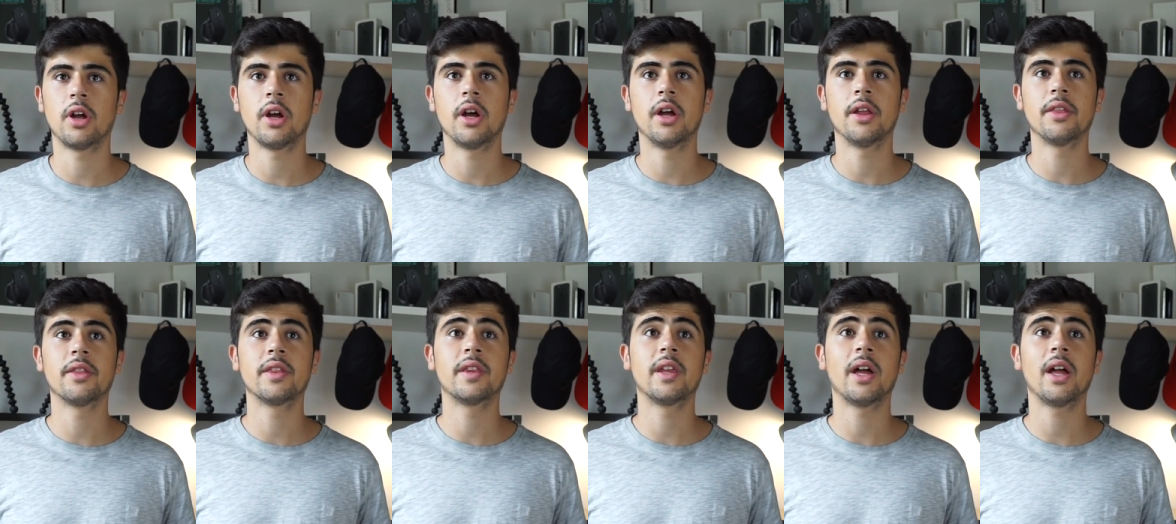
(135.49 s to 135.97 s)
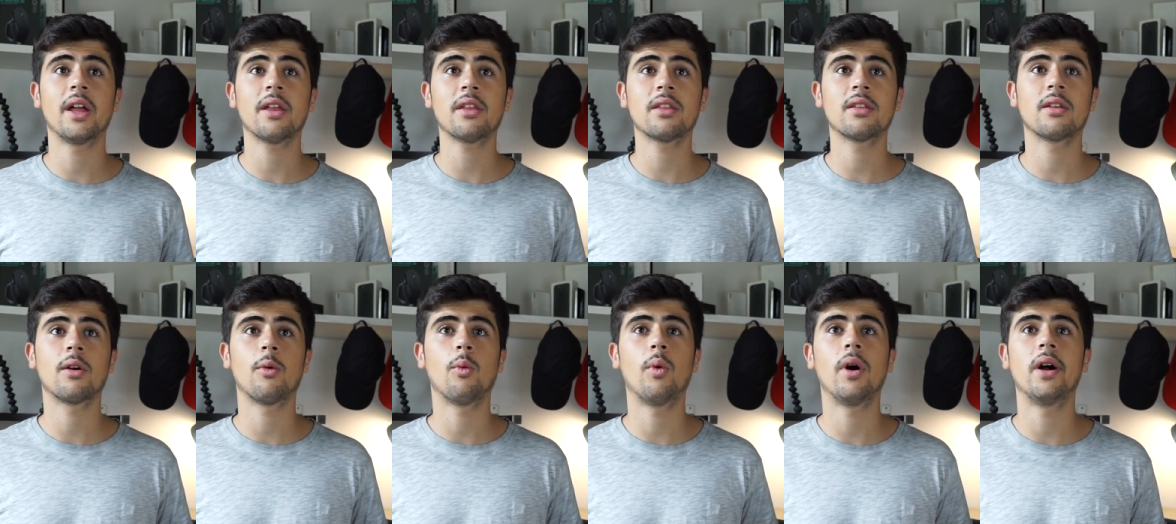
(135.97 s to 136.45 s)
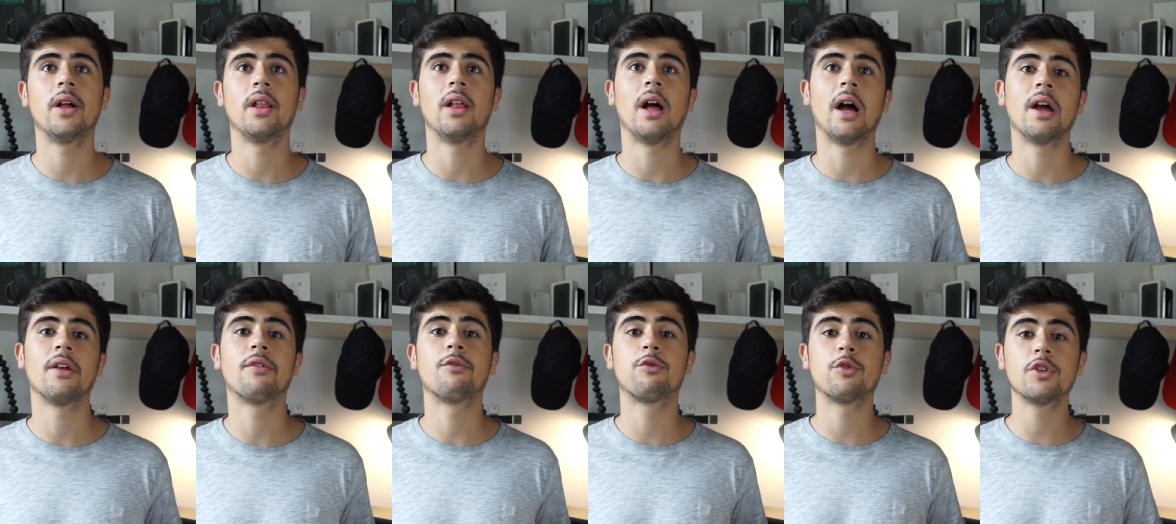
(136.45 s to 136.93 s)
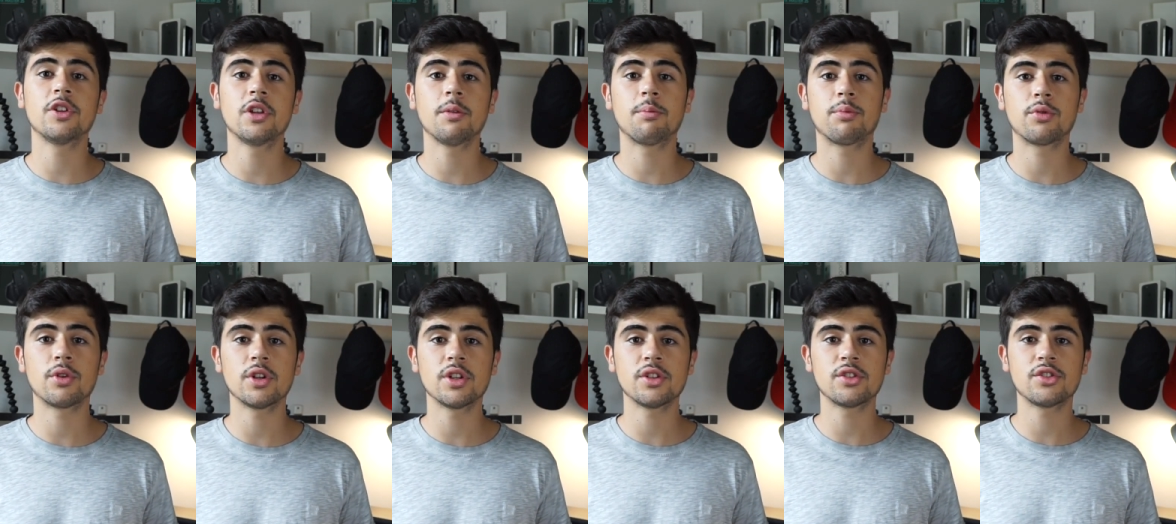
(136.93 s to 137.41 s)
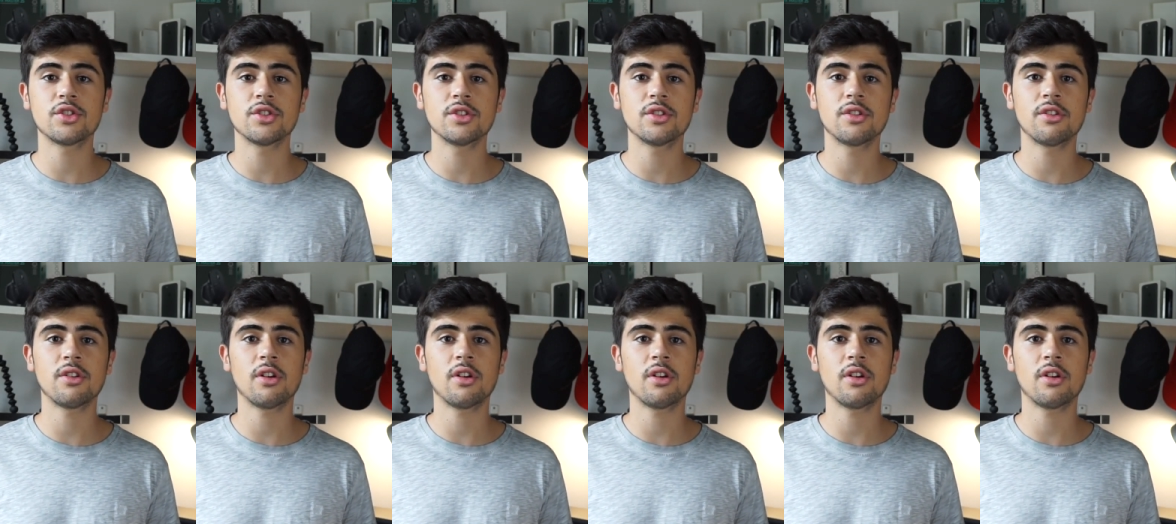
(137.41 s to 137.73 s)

And then, well, I 3D printed